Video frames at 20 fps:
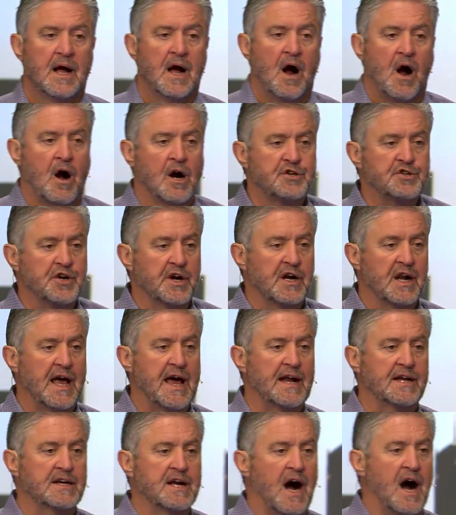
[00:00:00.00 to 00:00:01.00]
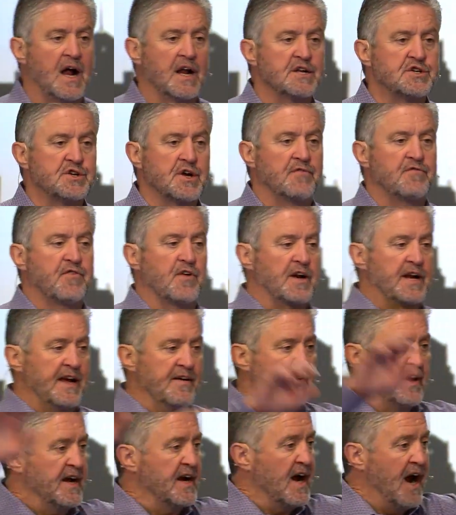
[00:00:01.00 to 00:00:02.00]
Aren't you glad God is a
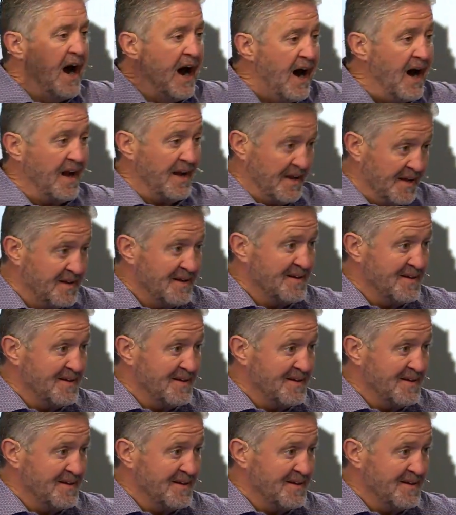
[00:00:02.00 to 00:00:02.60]
forgiving God? Amen.